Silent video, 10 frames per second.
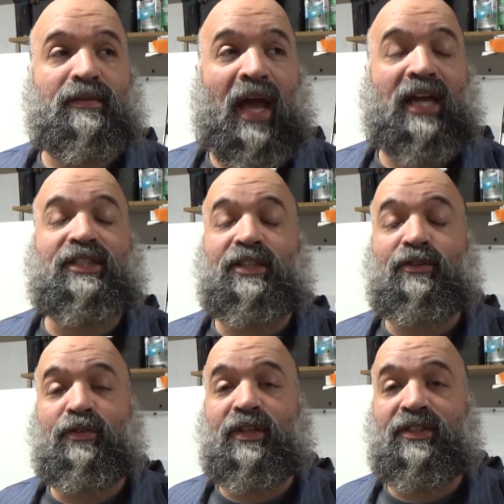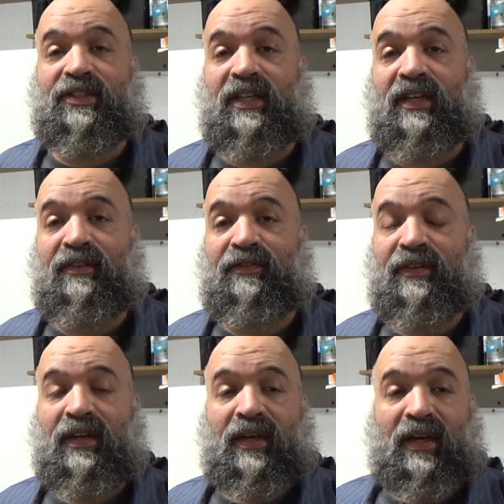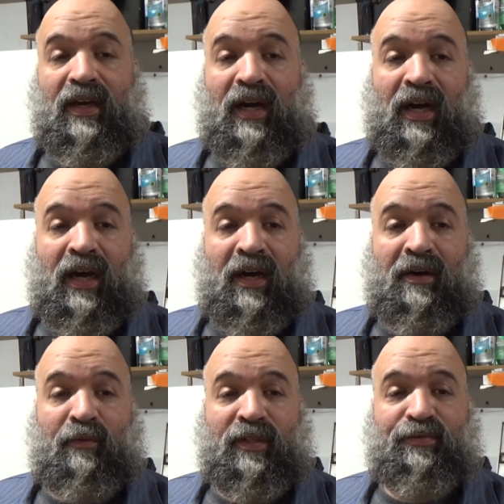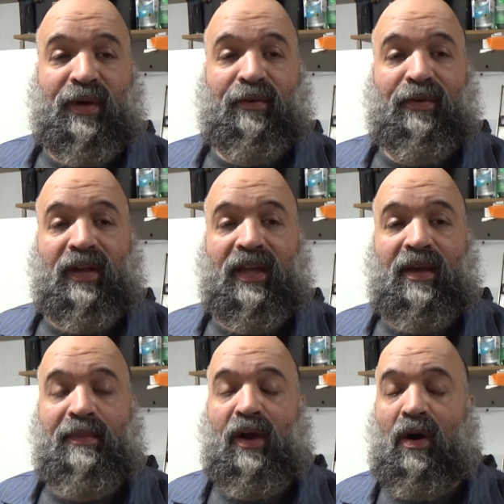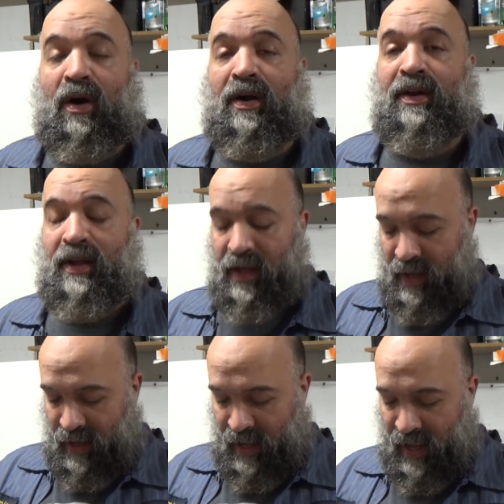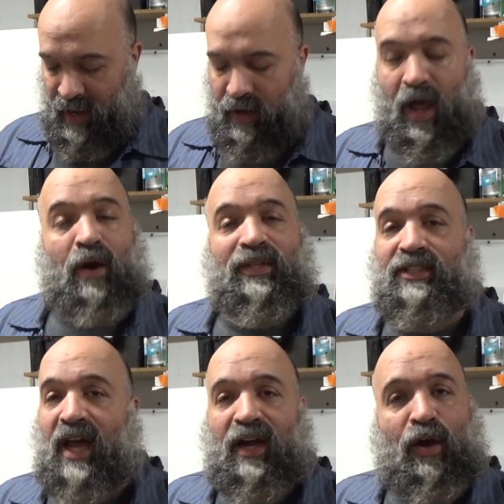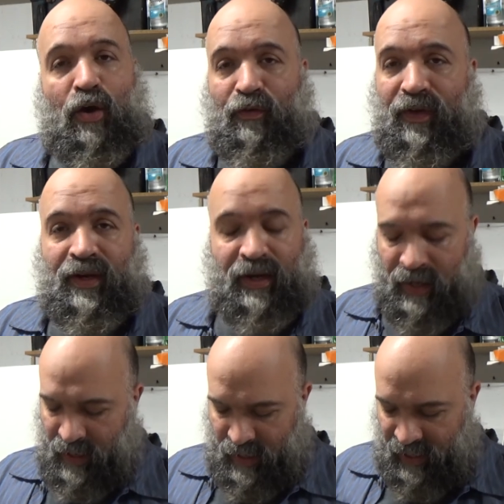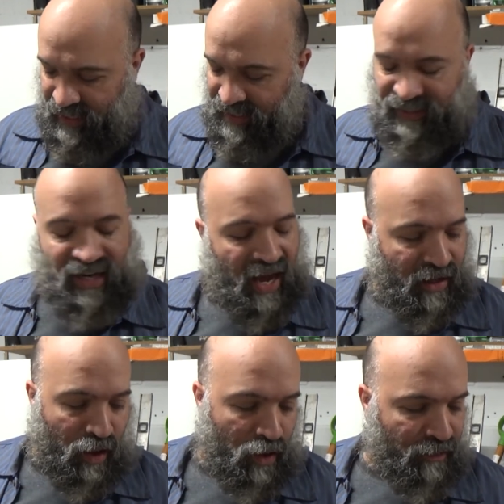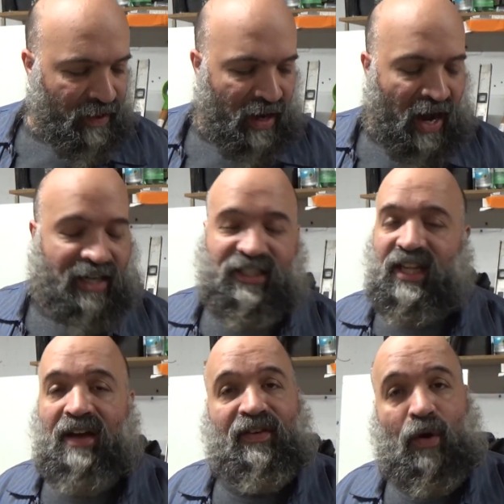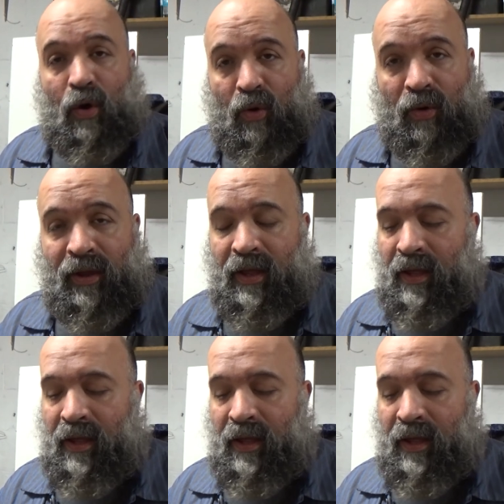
Actually, New Year's Eve was when it really hit me hard. And no, it's not COVID. It is not COVID. I just have a cold.